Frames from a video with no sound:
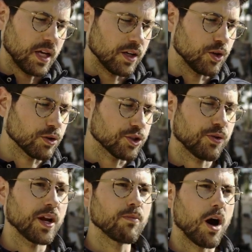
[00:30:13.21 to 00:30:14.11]
And you can
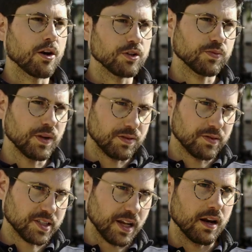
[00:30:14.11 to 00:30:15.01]
train models with
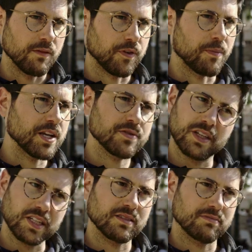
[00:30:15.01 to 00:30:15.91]
said information
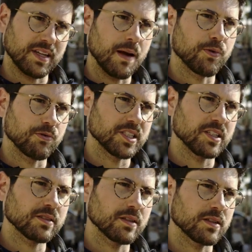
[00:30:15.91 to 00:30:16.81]
that is tamper
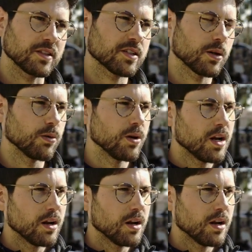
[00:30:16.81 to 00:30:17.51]
resistant. And so